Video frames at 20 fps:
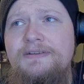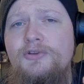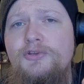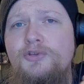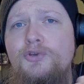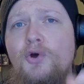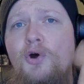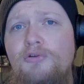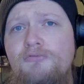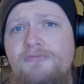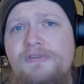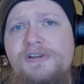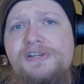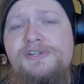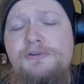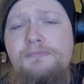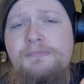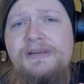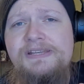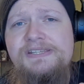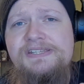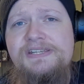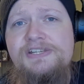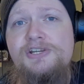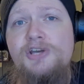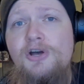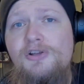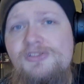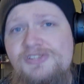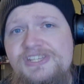your original
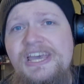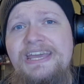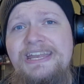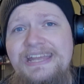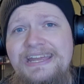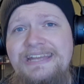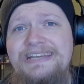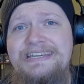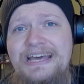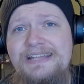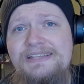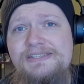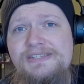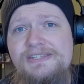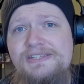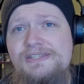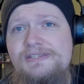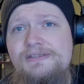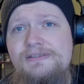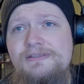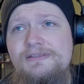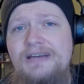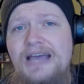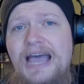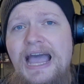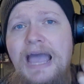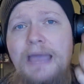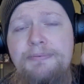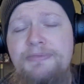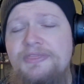message containing Dan's
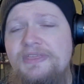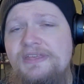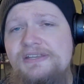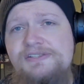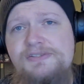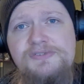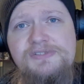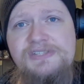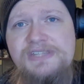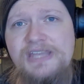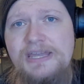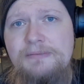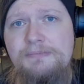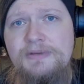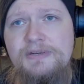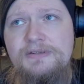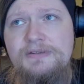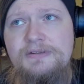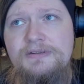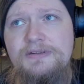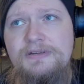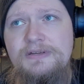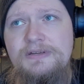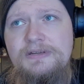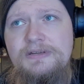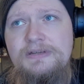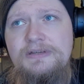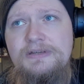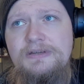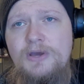hypothetical statement
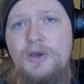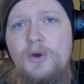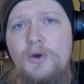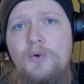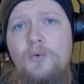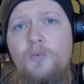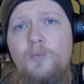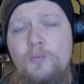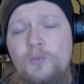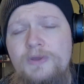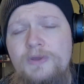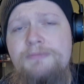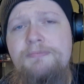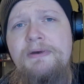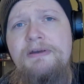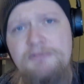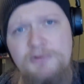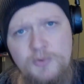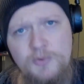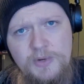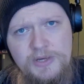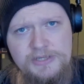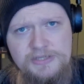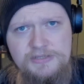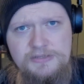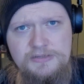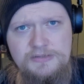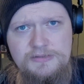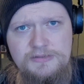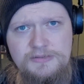with my request?